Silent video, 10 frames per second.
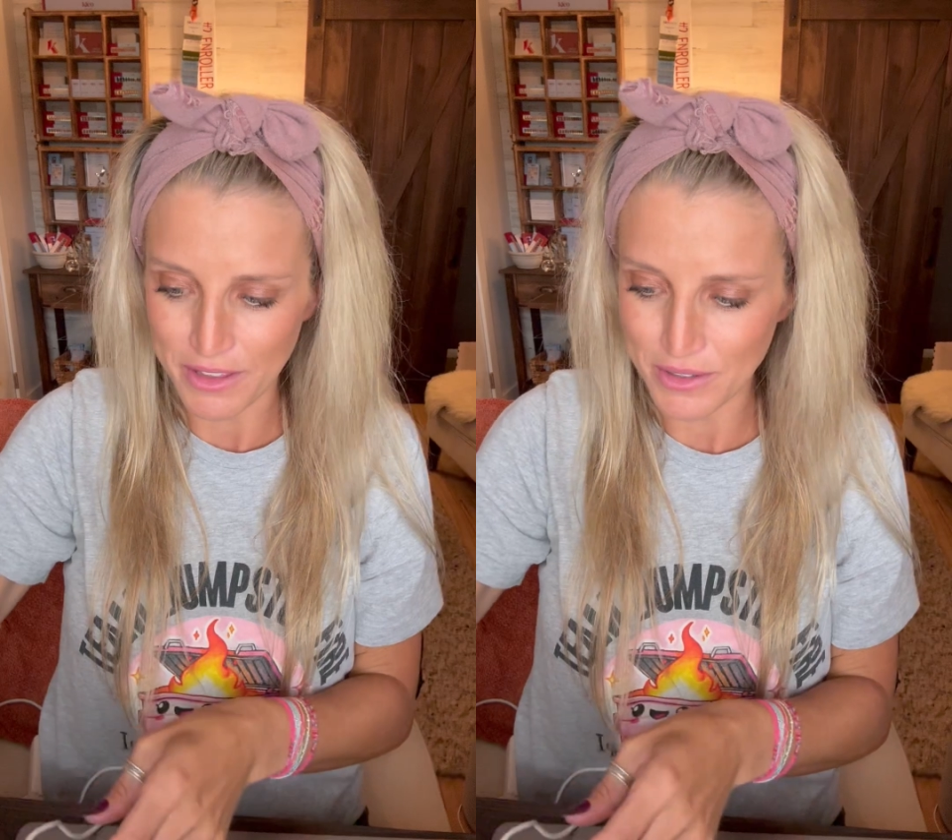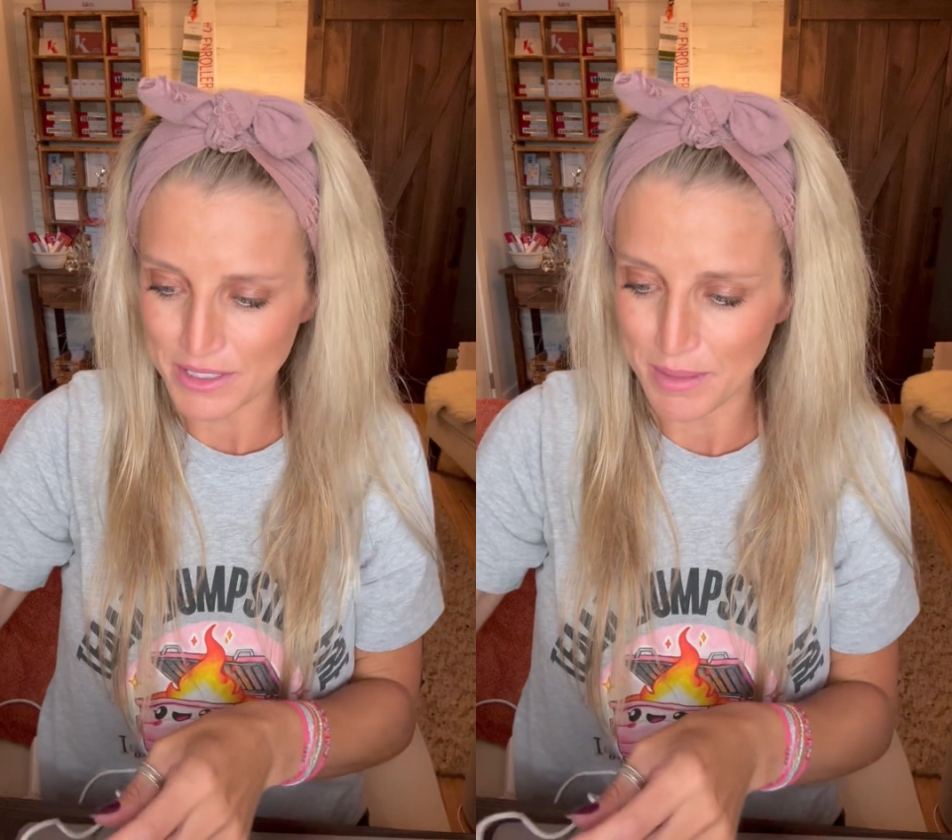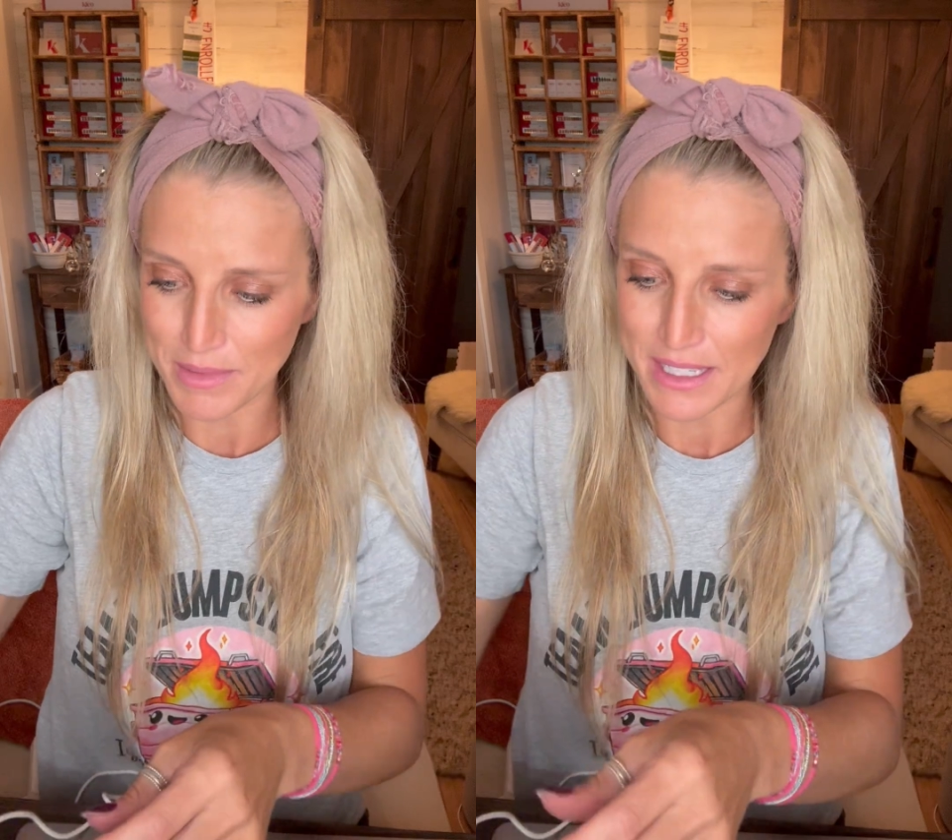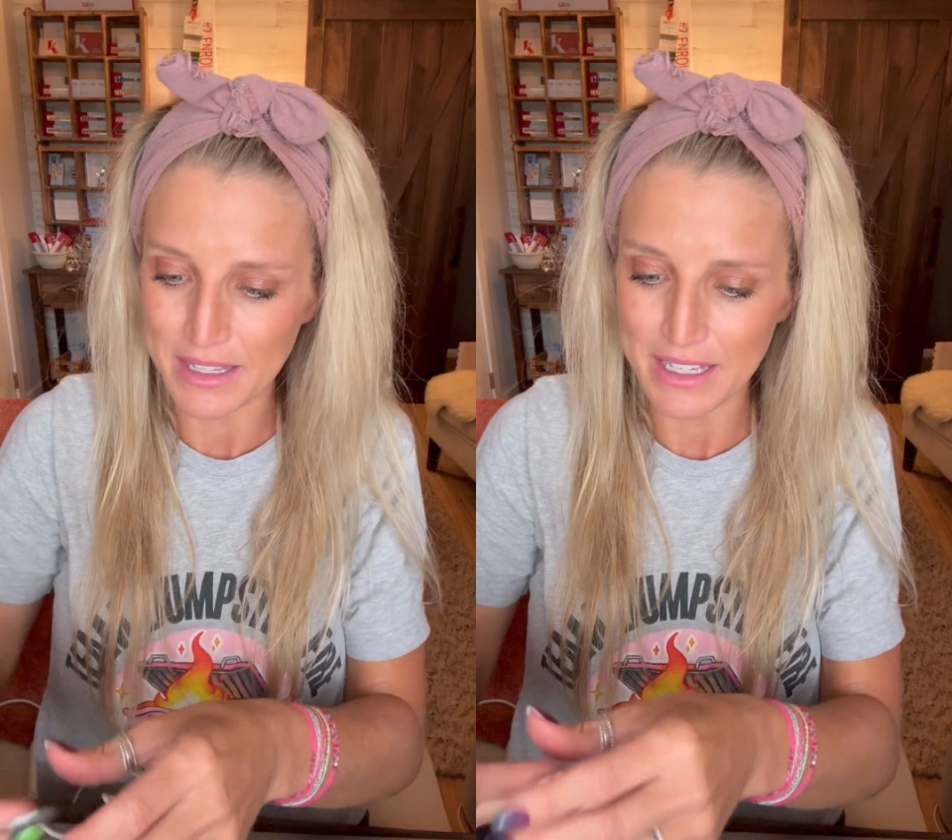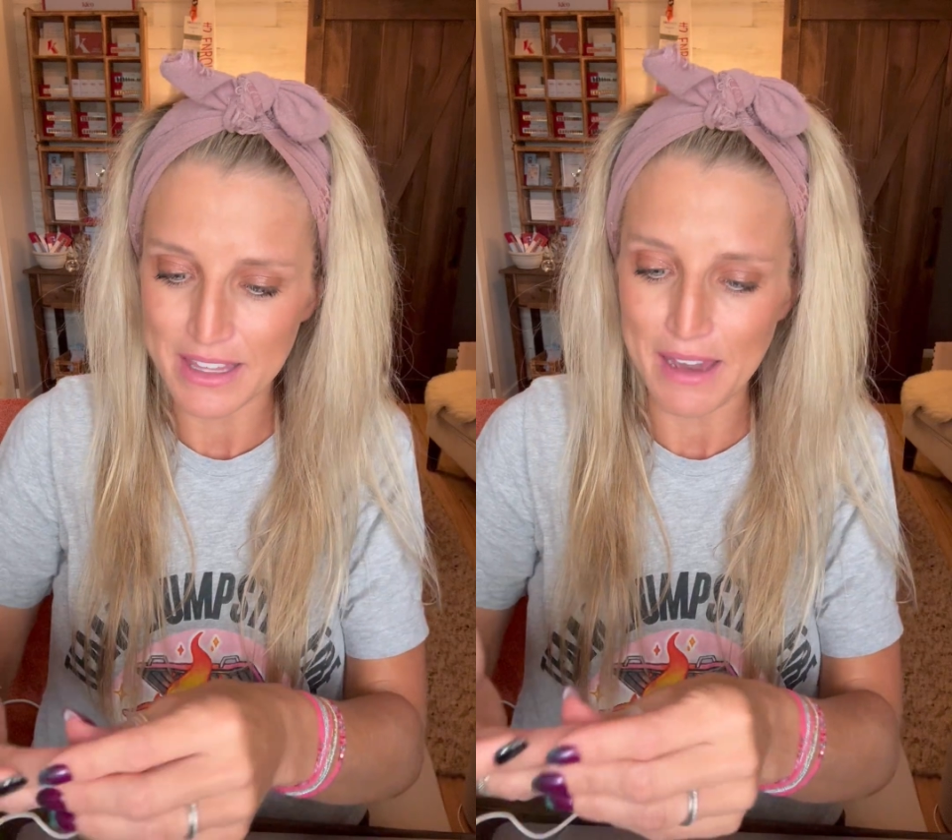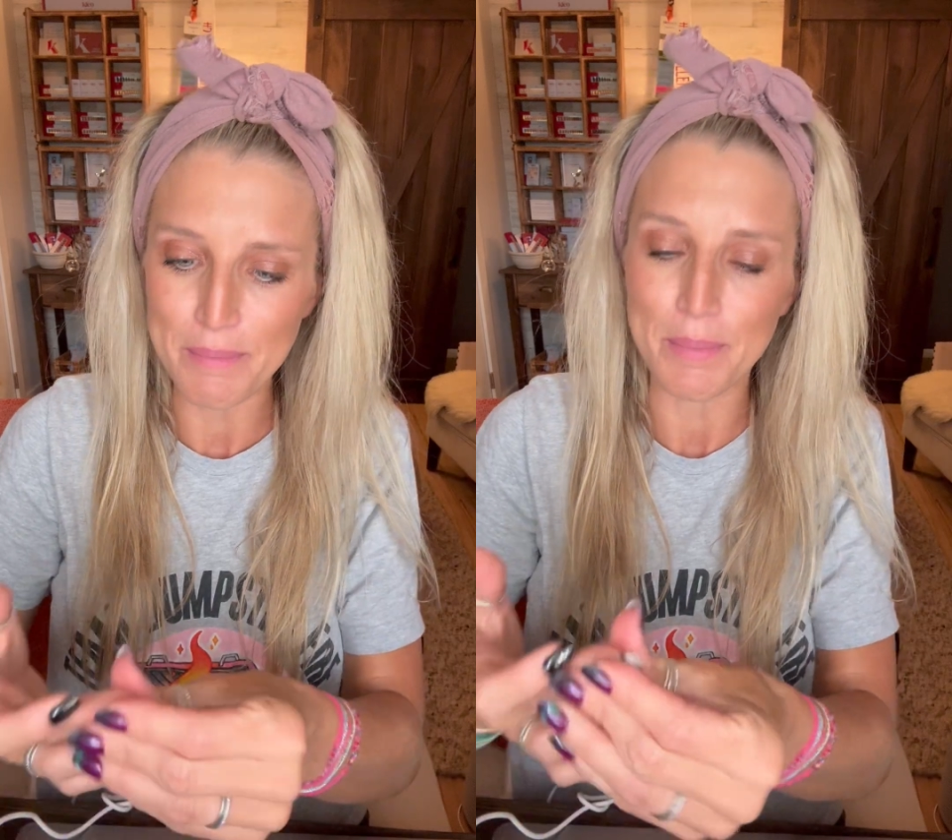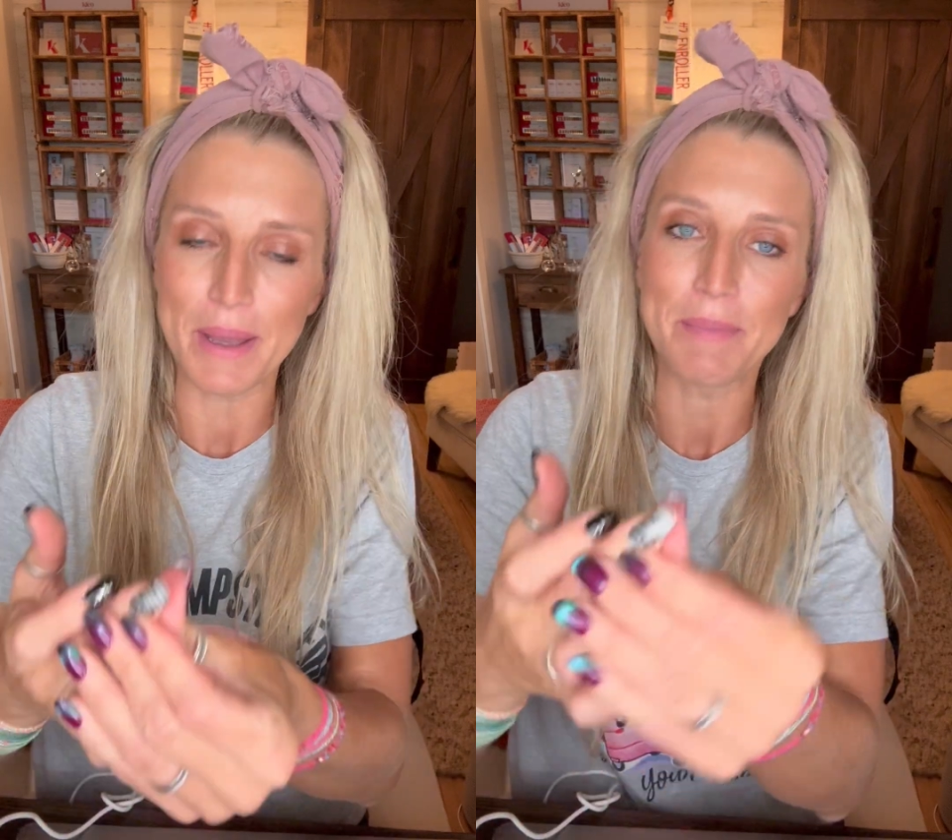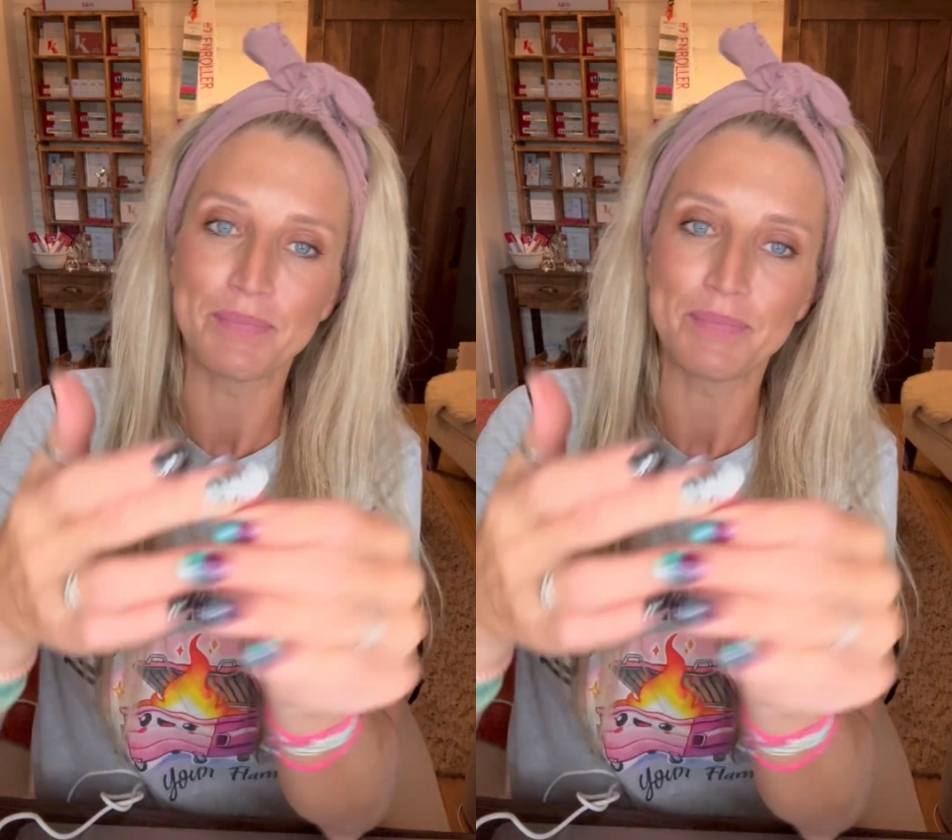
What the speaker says: or something like that. But